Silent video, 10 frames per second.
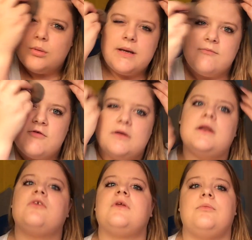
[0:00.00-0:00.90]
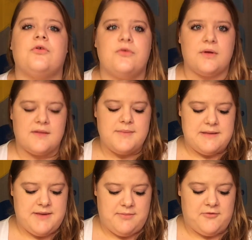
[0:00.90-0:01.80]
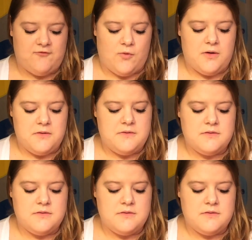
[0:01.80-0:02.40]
cream foundation, I'm just doing the BB before.